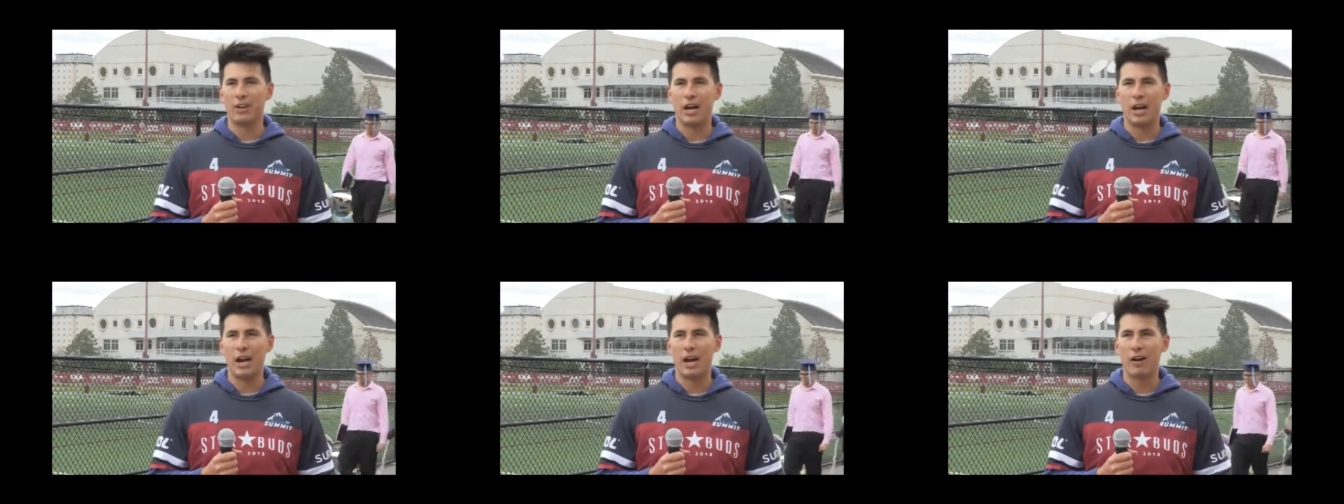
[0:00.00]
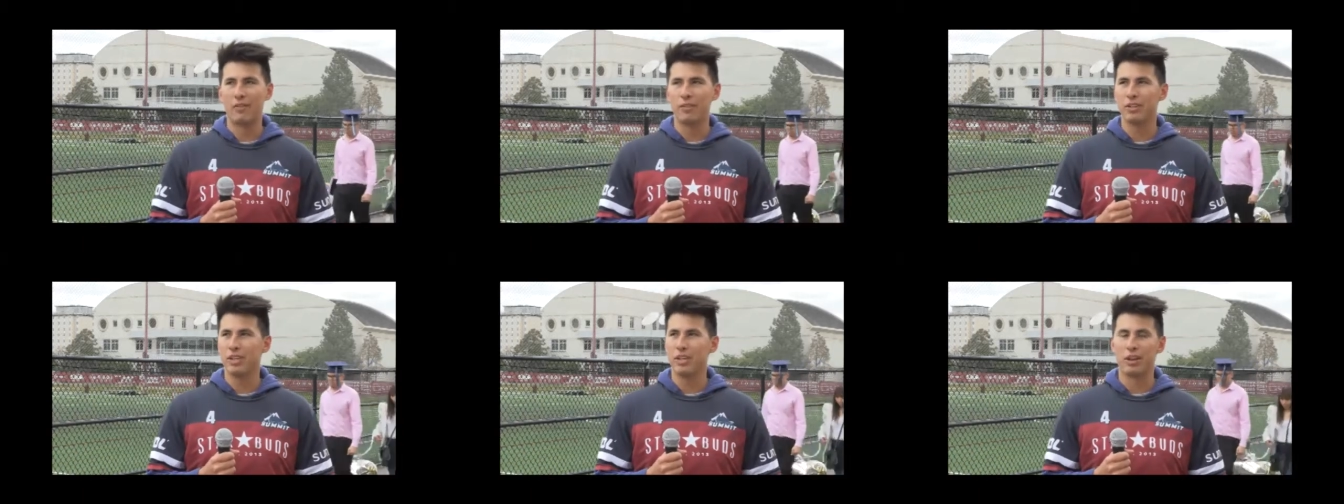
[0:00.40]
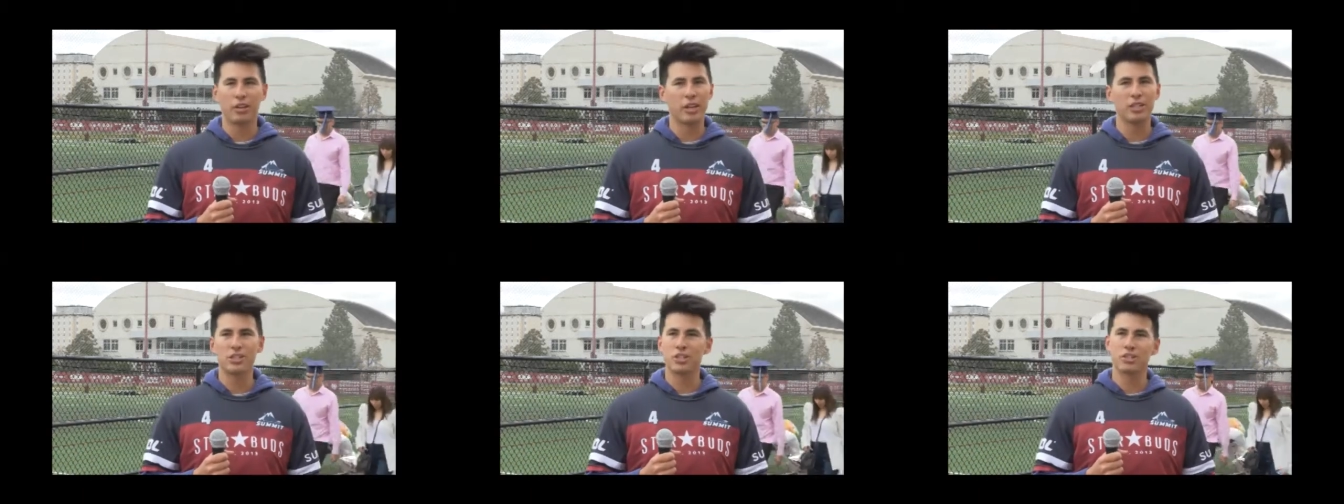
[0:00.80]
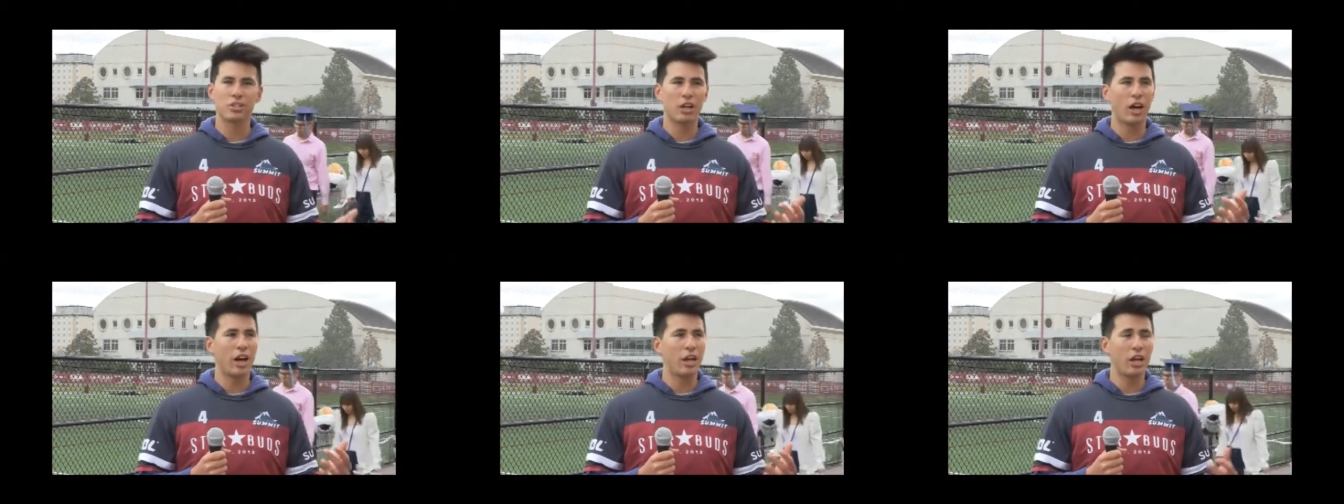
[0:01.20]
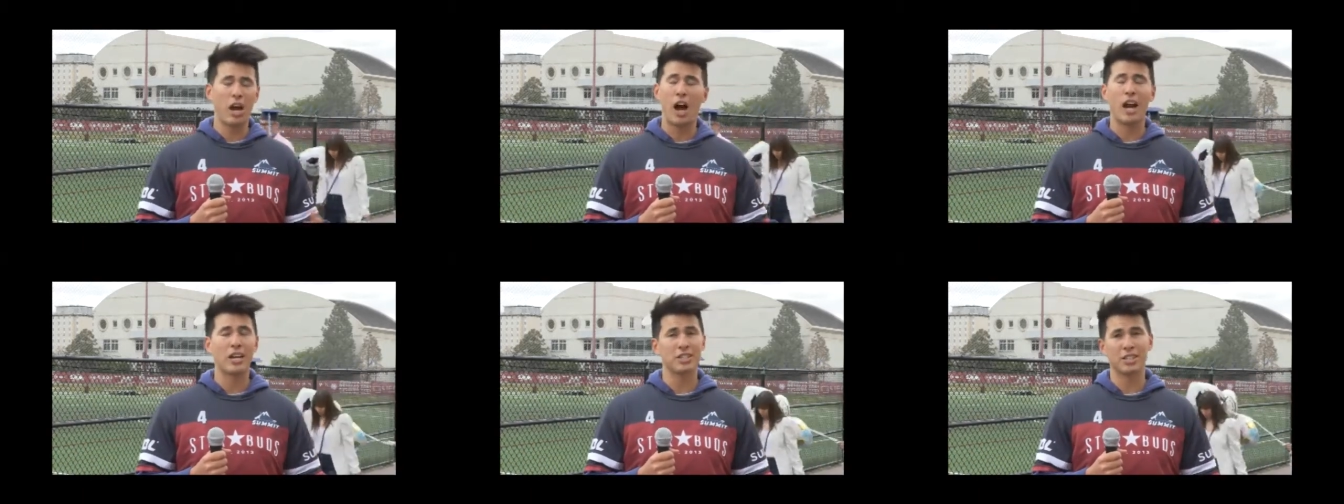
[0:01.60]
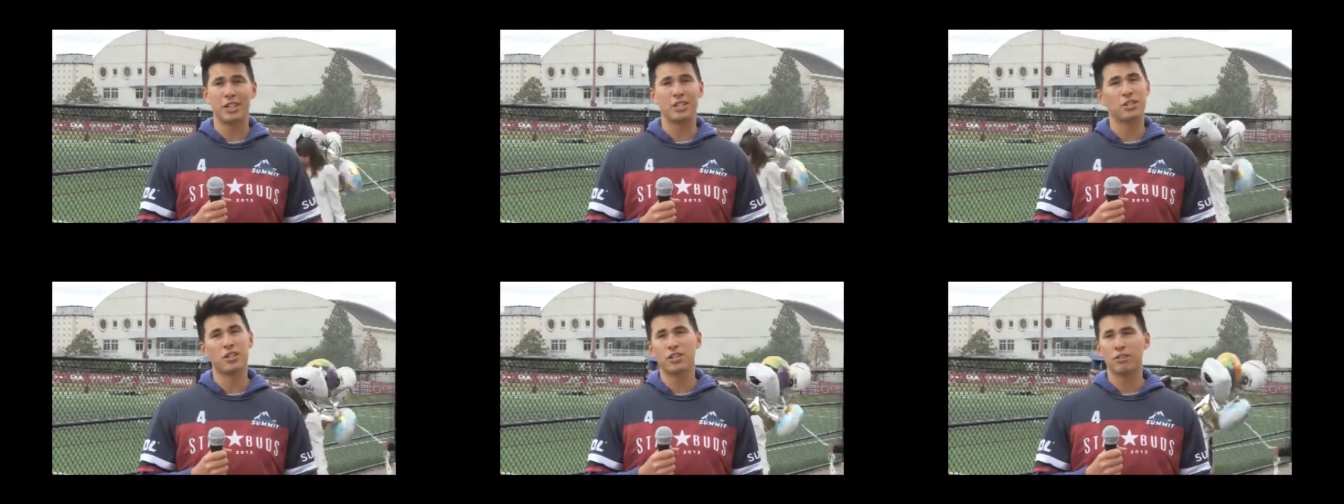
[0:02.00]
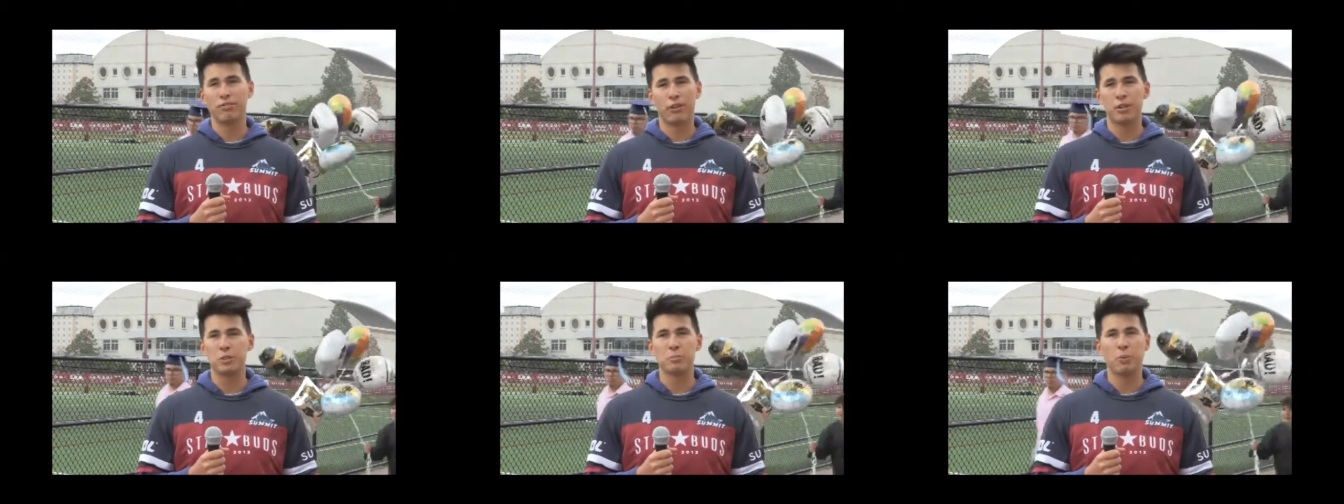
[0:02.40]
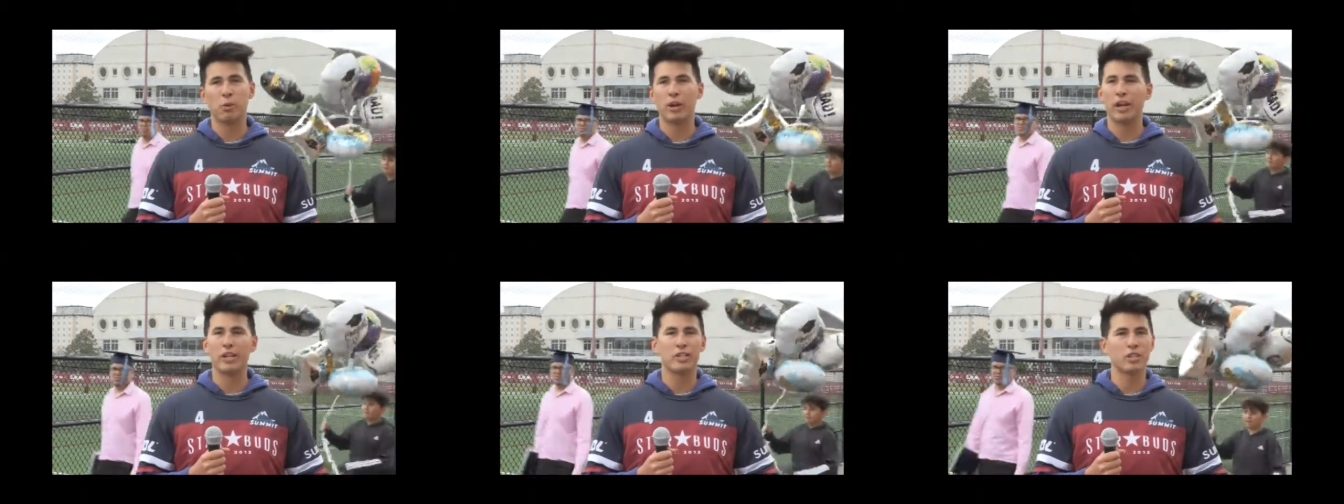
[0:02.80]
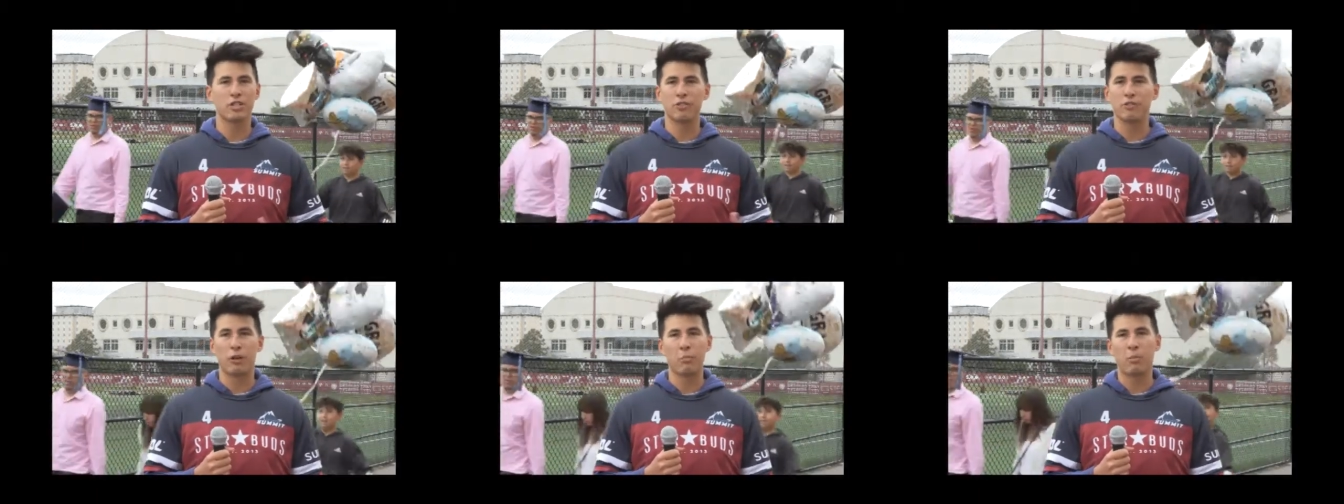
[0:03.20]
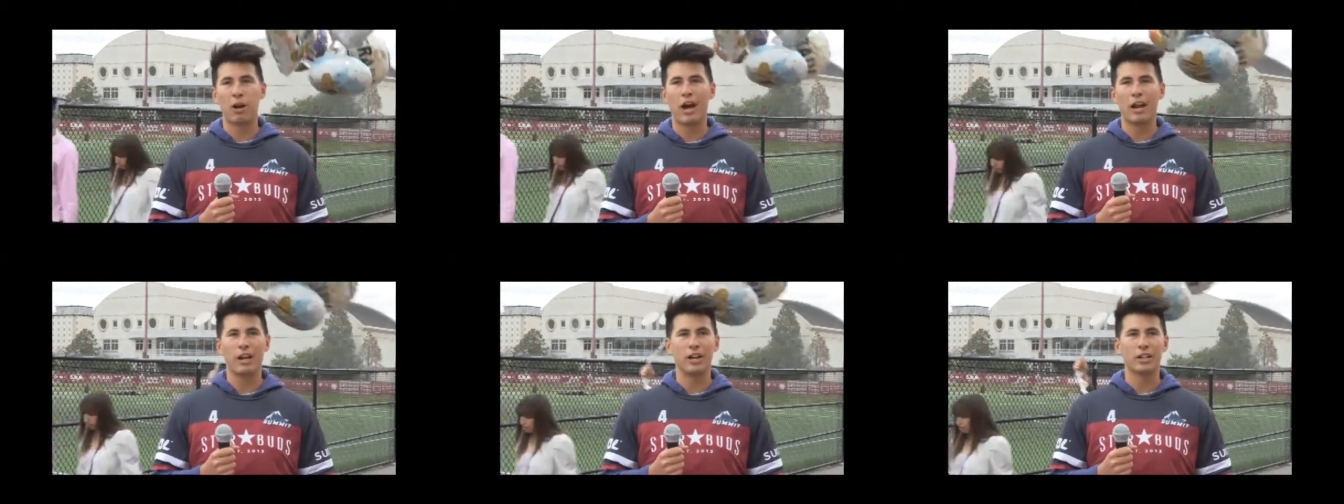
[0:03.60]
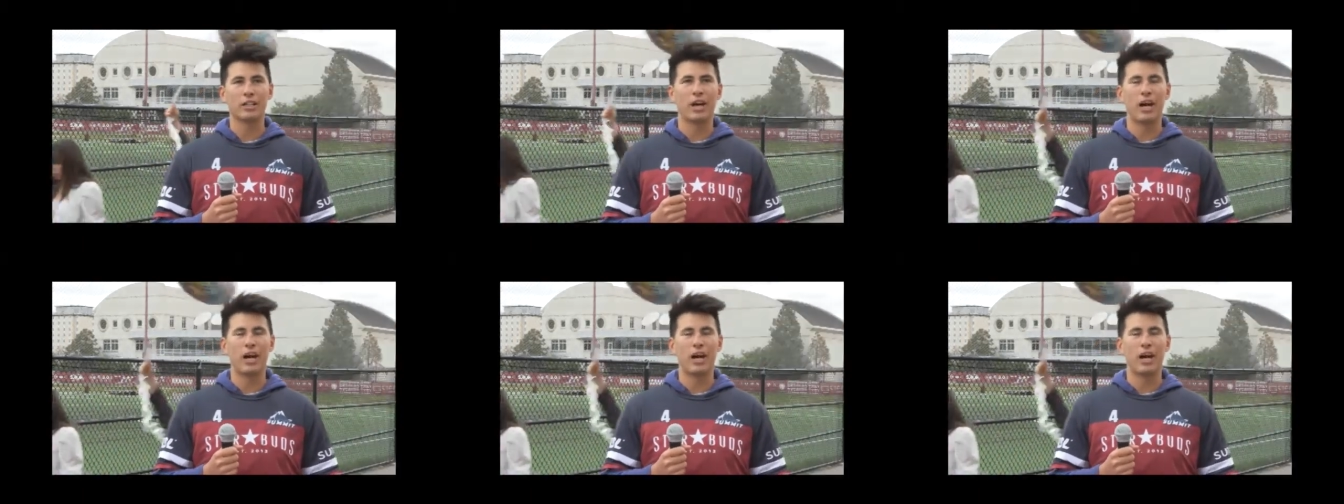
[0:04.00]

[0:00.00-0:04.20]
You know, this is honestly, it's such a fun sport and it's such a fun product.